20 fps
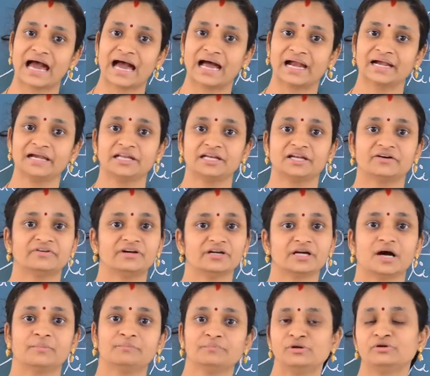add in our
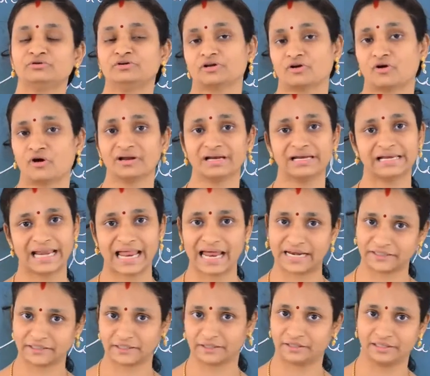computer or
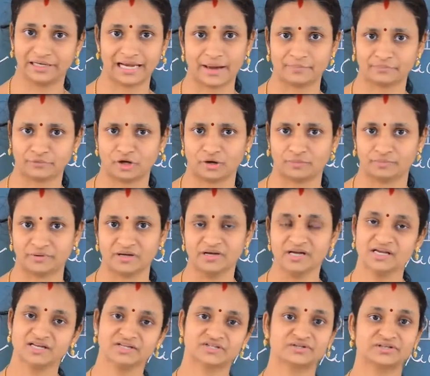laptop.
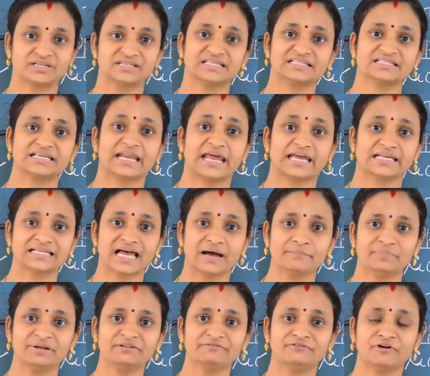So this is an
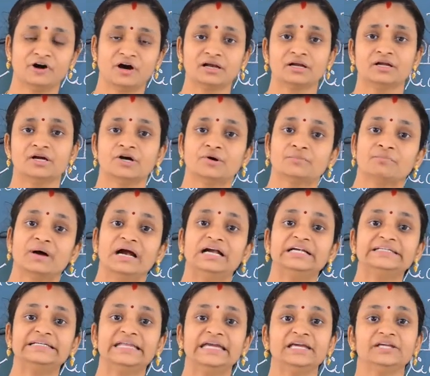example for
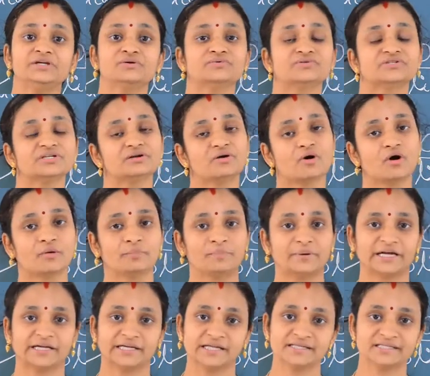multi-user
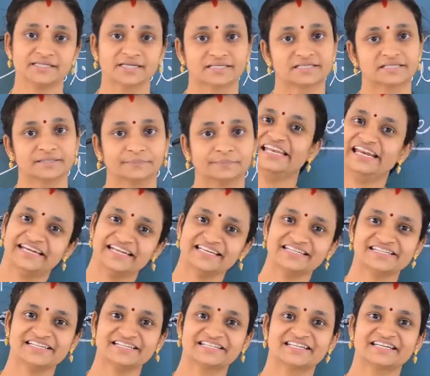operating system. Let us
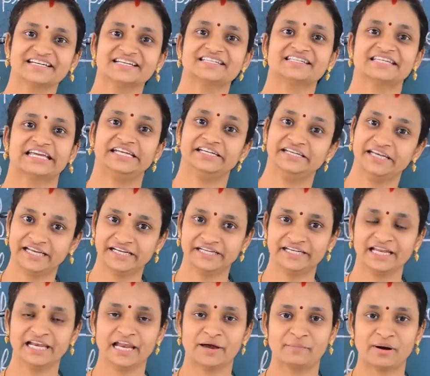discuss in
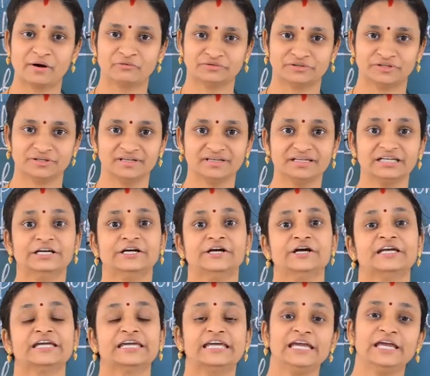detail about the
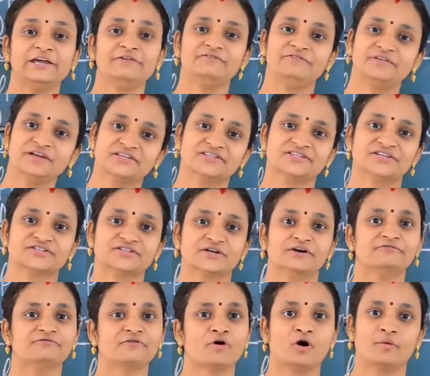key features
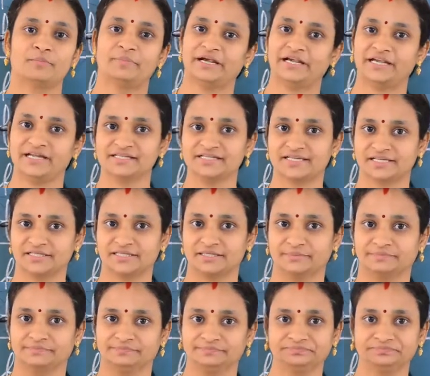of operating system.